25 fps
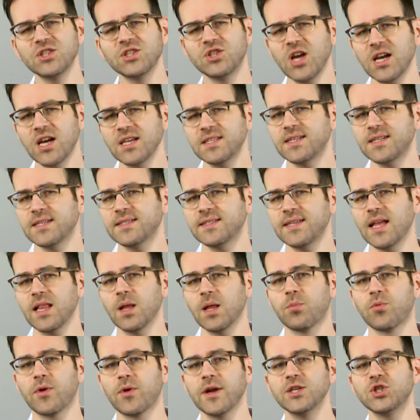just a
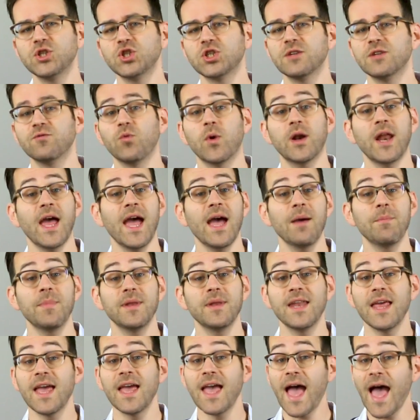celebration of what
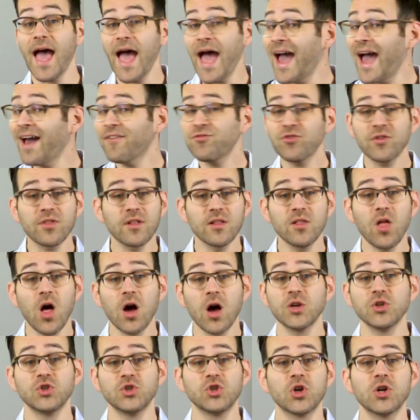happened after the
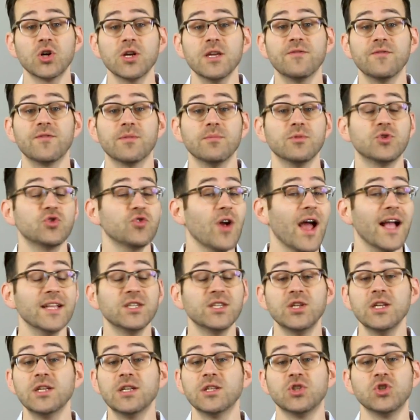long journey from
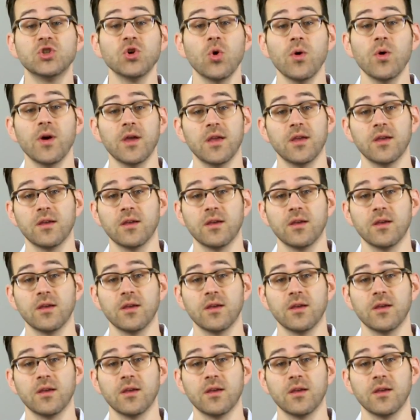tragedy to joy.